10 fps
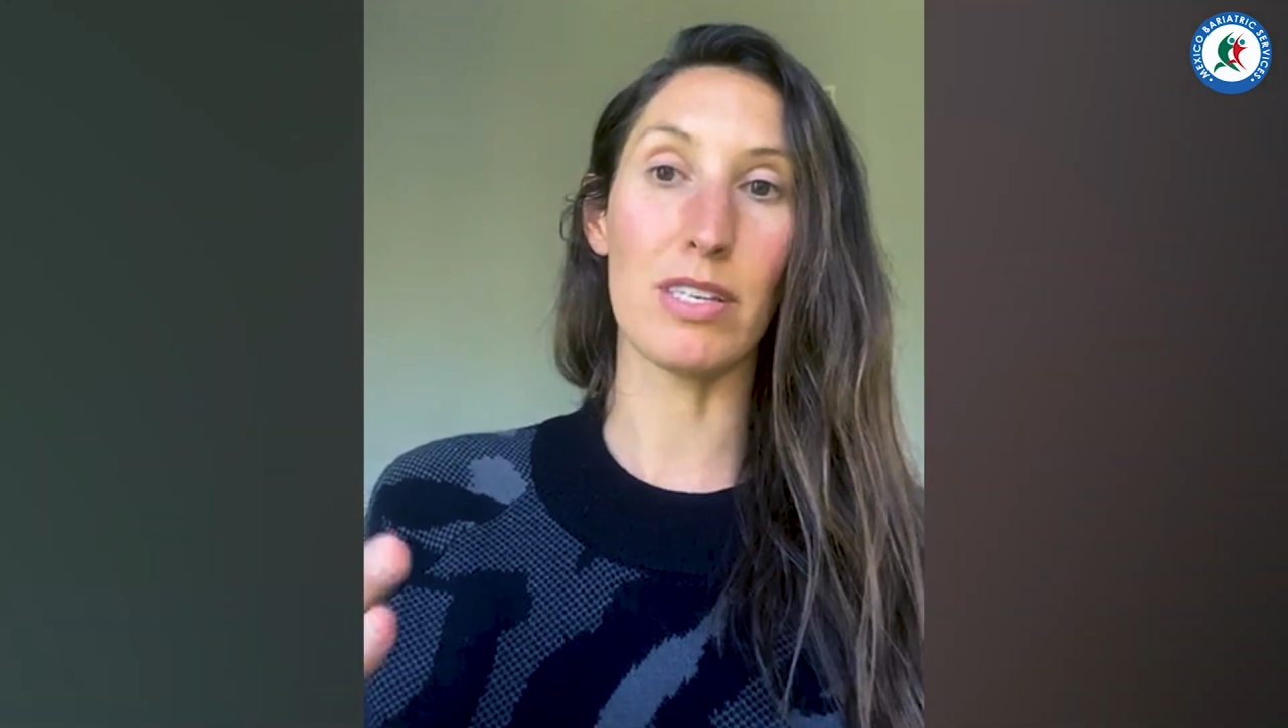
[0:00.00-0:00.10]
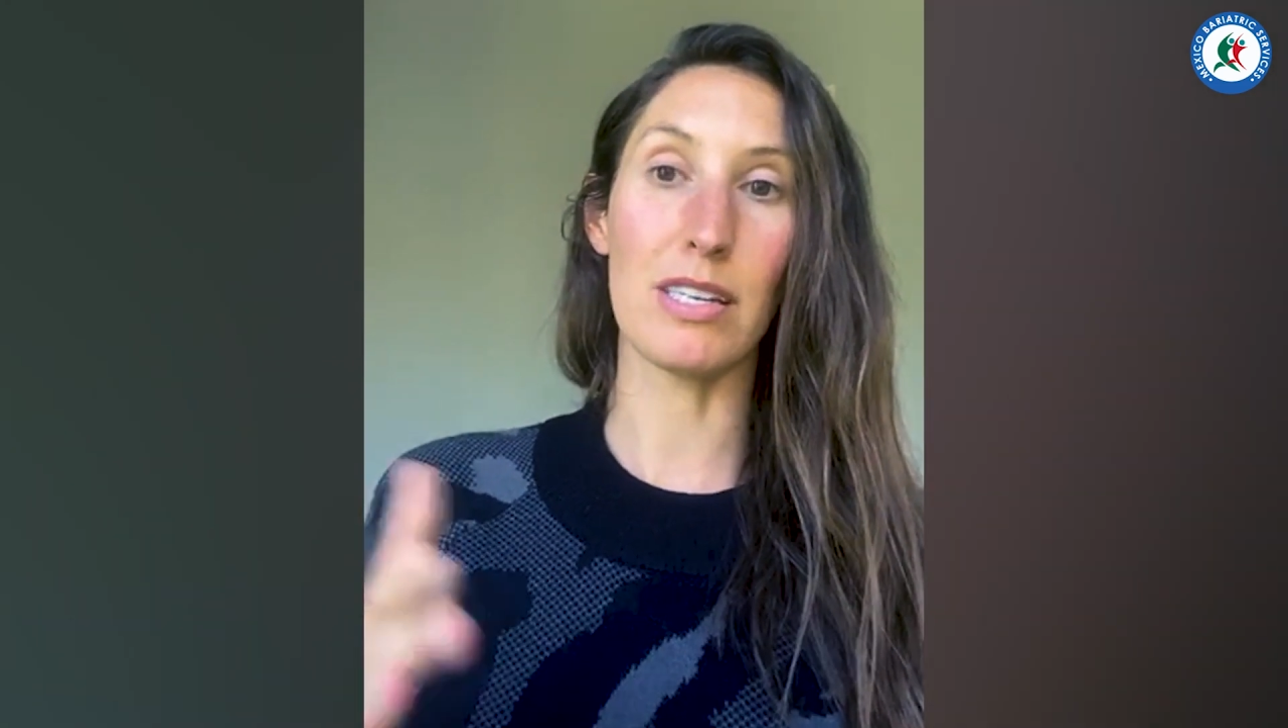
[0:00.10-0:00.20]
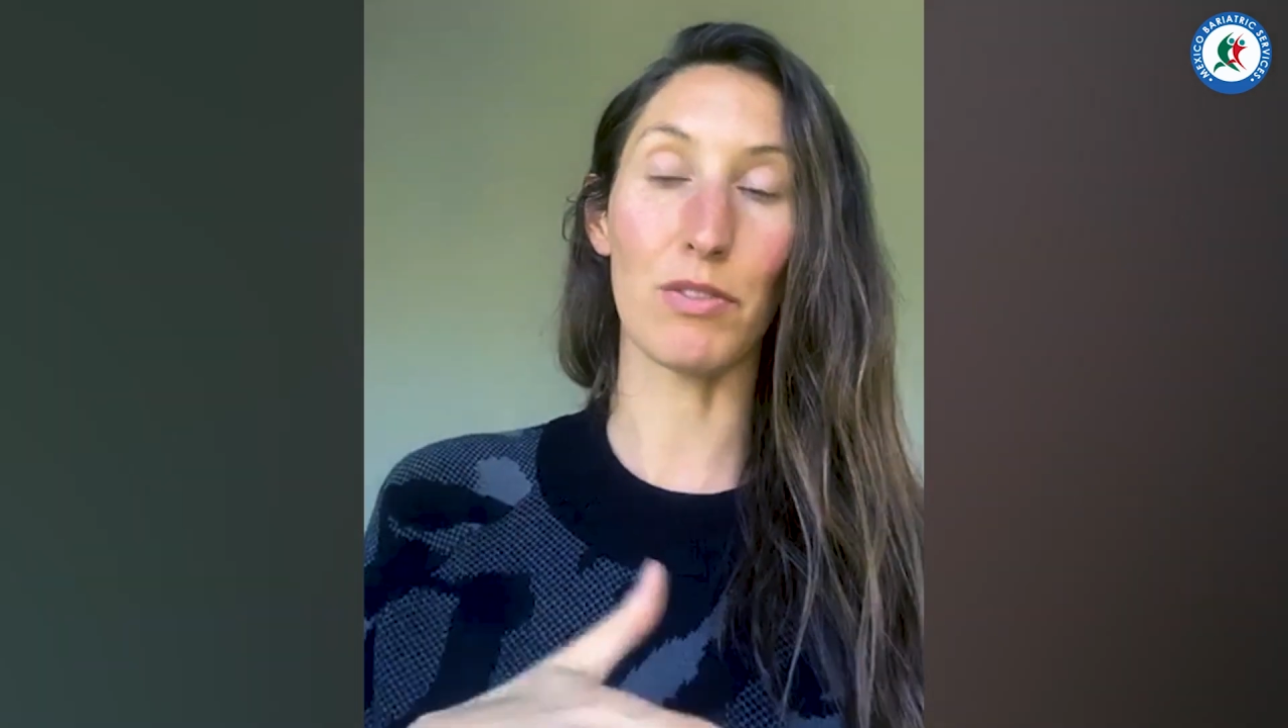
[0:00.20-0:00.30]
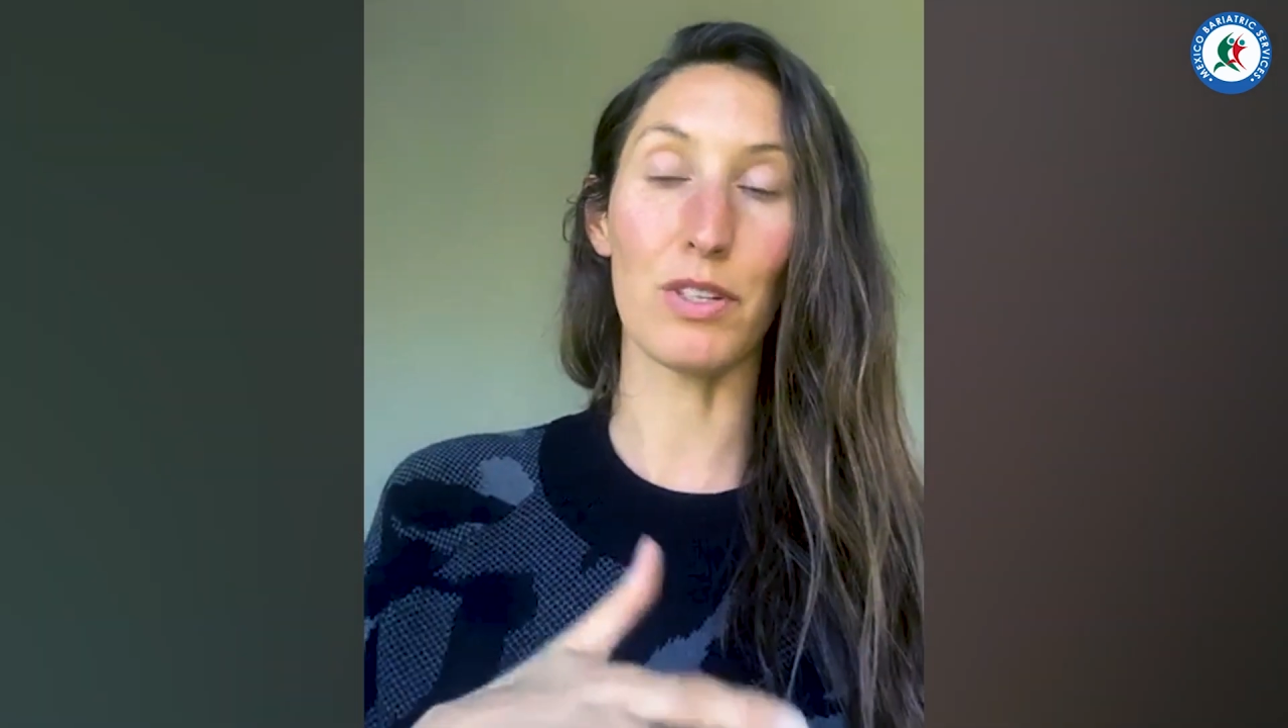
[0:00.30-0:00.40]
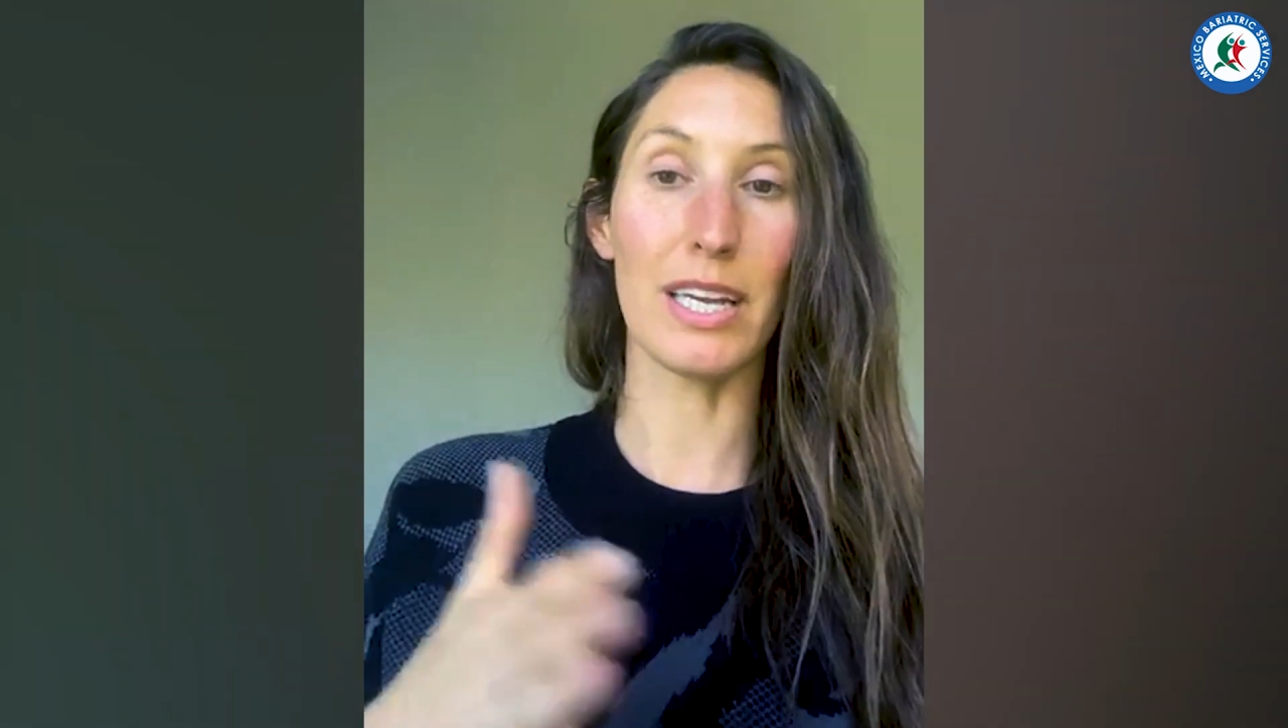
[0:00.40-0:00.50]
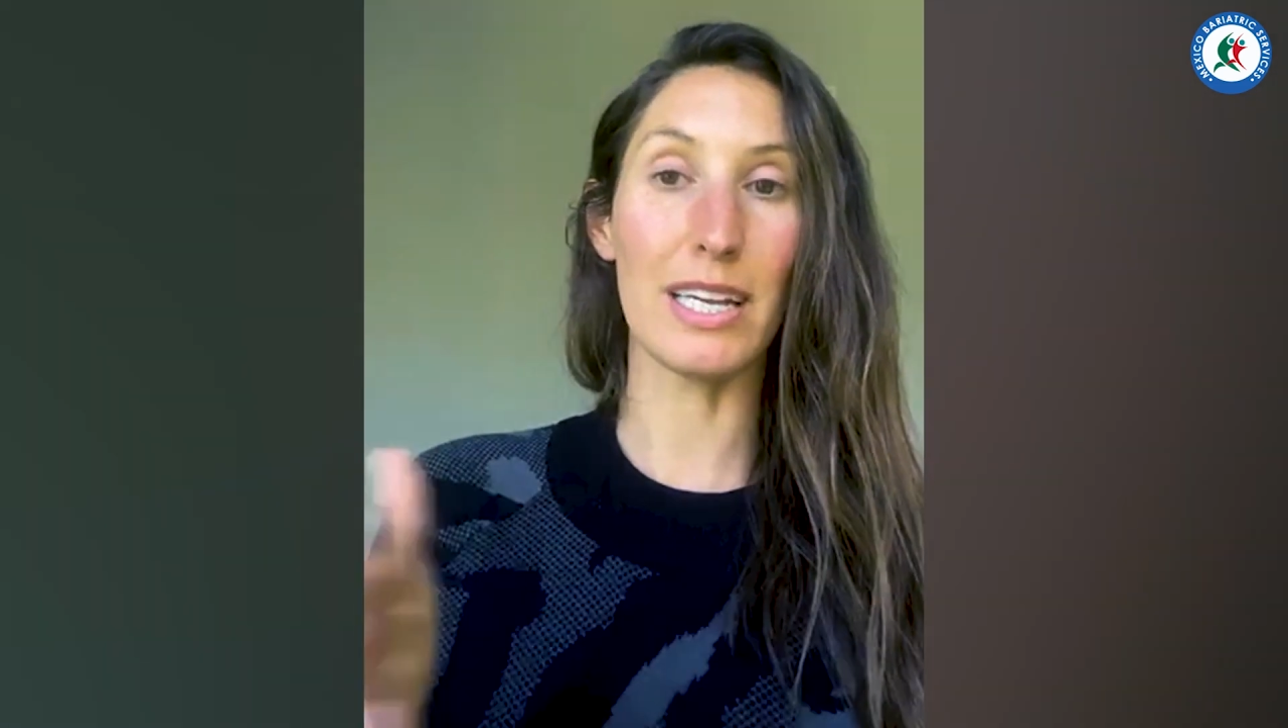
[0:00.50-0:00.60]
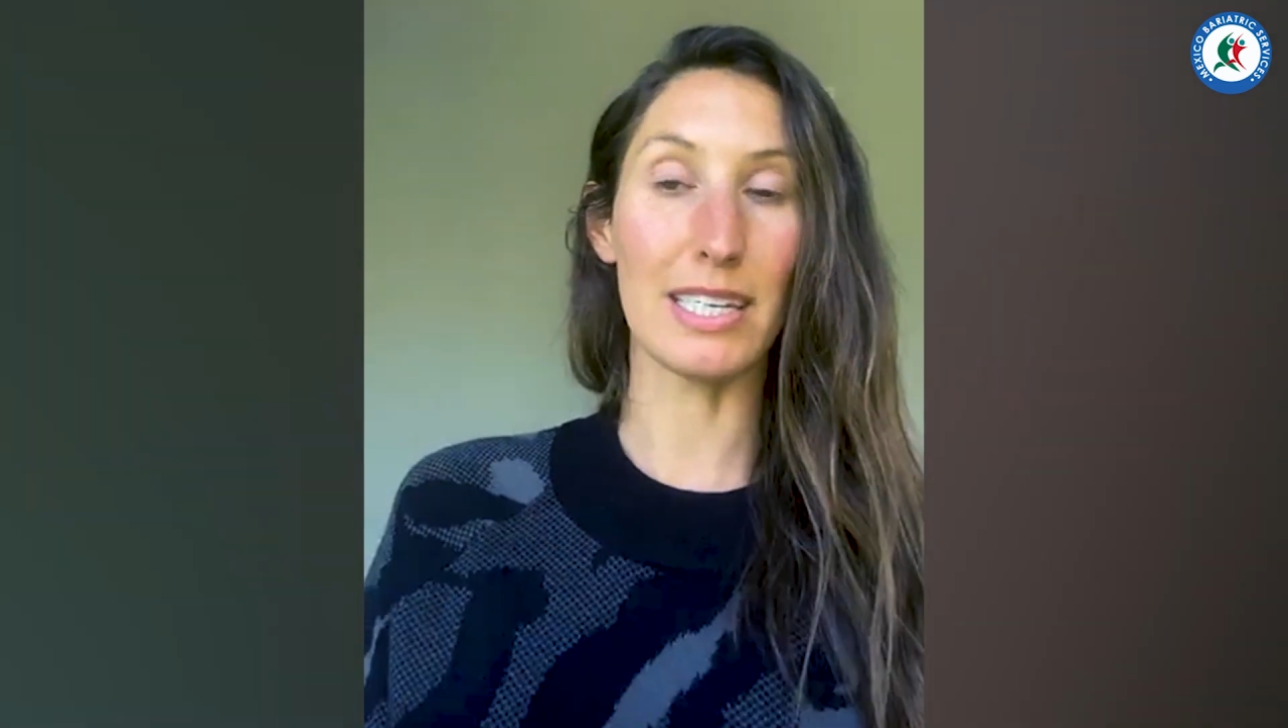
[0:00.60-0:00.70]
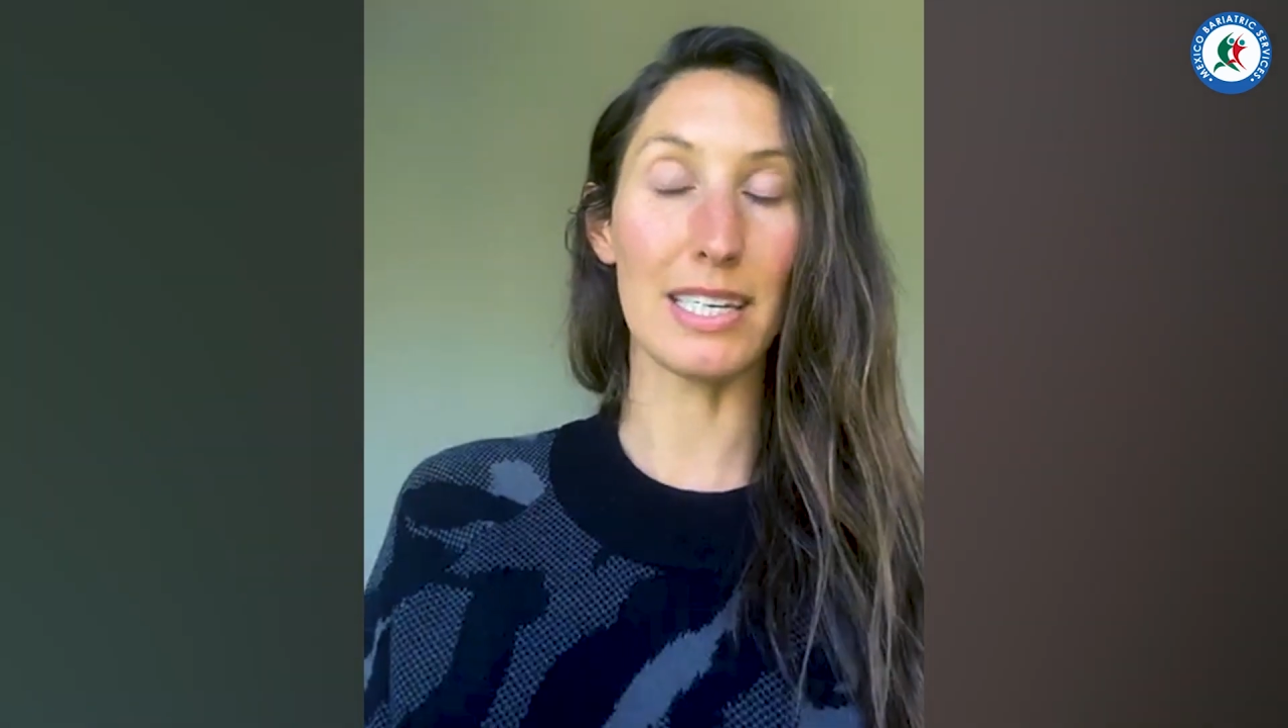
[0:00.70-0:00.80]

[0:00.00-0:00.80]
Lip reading: several days at